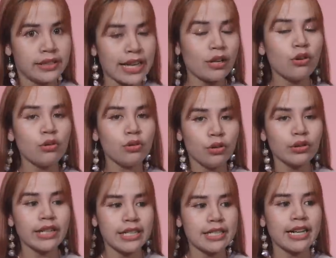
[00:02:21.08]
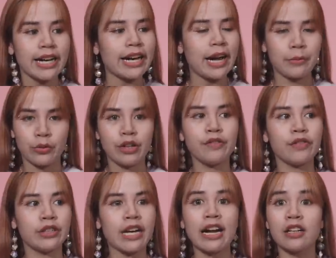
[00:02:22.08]
That whole look is like I'm going
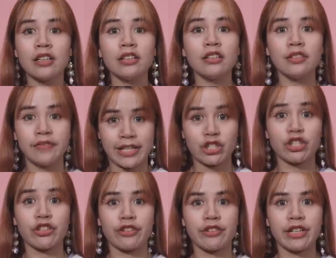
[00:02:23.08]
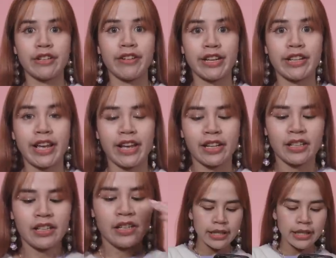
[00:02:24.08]
for the uncle fashion already right there.